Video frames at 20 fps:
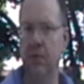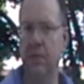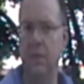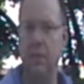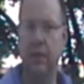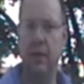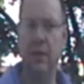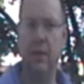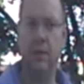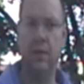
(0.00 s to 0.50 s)

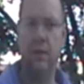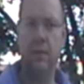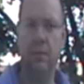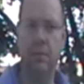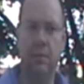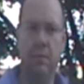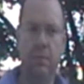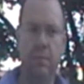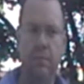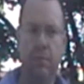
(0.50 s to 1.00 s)
the
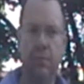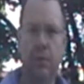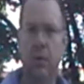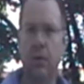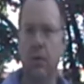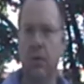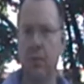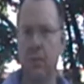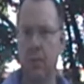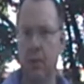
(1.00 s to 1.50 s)

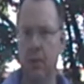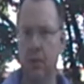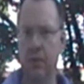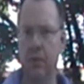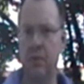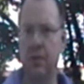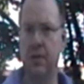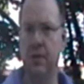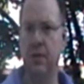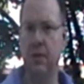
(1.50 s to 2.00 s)
pork
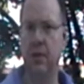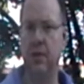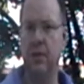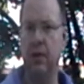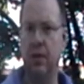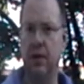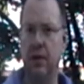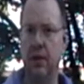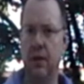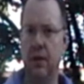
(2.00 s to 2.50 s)
roast, you know,
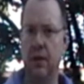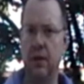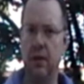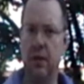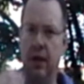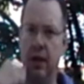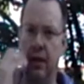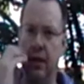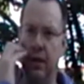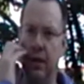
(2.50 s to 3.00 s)

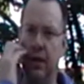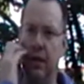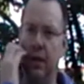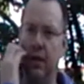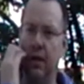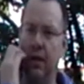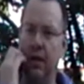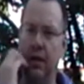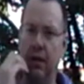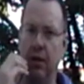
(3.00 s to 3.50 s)
the
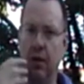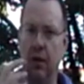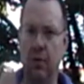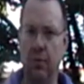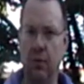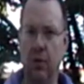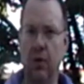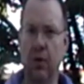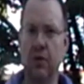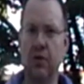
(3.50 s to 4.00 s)

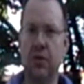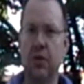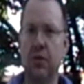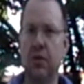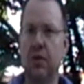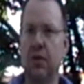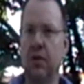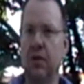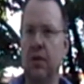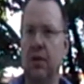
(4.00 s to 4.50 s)
pork
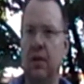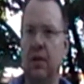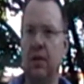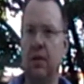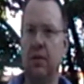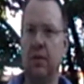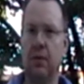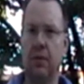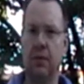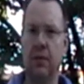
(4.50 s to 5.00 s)
shoulder,
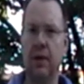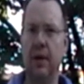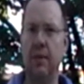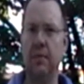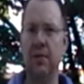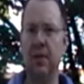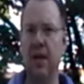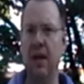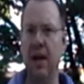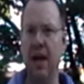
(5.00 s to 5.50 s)
the
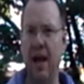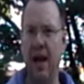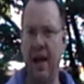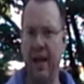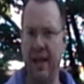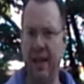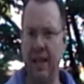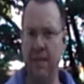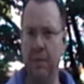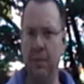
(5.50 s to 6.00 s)
ribs,
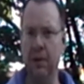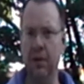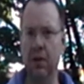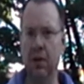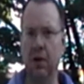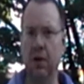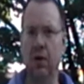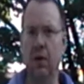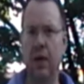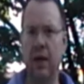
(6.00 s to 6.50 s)
I keep it
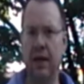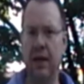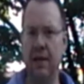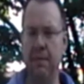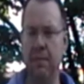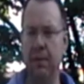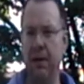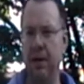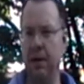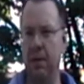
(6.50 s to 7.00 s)
low. I
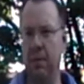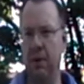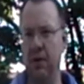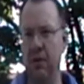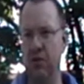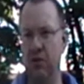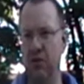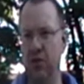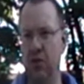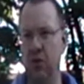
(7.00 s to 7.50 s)
keep it at about
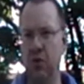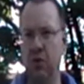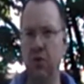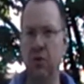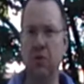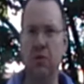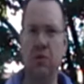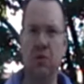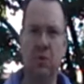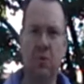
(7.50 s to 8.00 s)

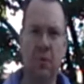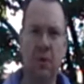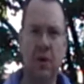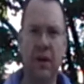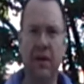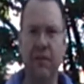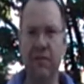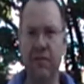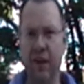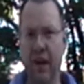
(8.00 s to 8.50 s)

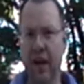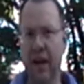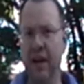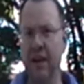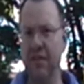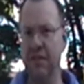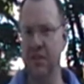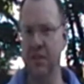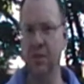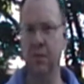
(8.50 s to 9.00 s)

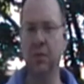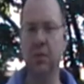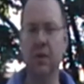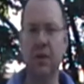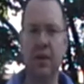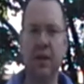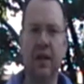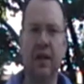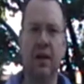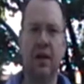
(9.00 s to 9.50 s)
225,
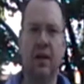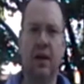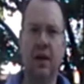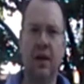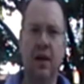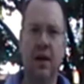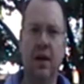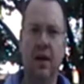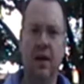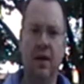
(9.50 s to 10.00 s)
somewhere in there.
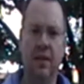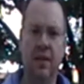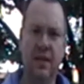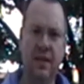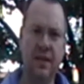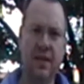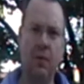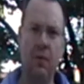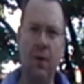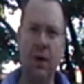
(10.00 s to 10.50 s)

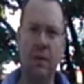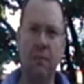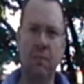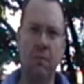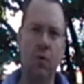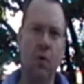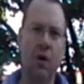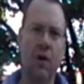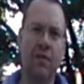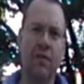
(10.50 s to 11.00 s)
This, I want
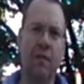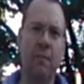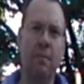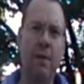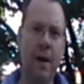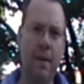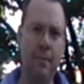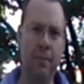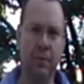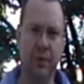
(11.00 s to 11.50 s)
more of a
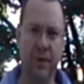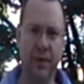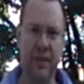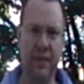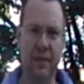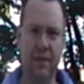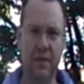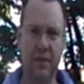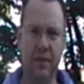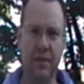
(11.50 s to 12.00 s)
peppery
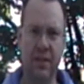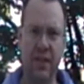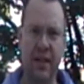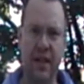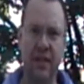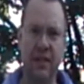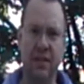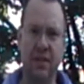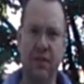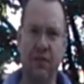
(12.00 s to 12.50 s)

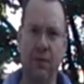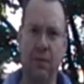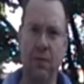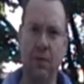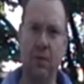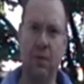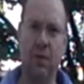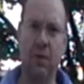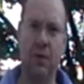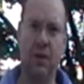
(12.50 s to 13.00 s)
taste from
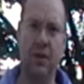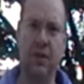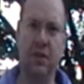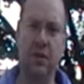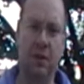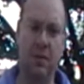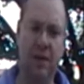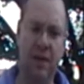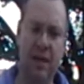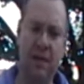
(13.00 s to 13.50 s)
the wood,
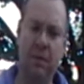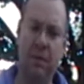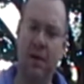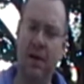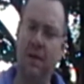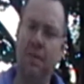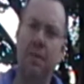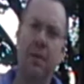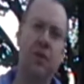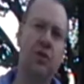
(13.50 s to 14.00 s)
so I'm keeping
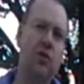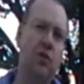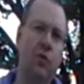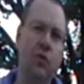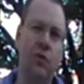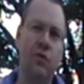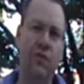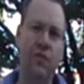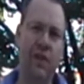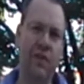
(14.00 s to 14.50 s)
it at about
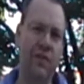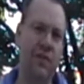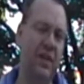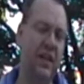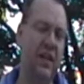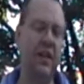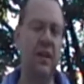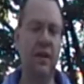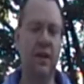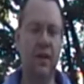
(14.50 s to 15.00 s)
250.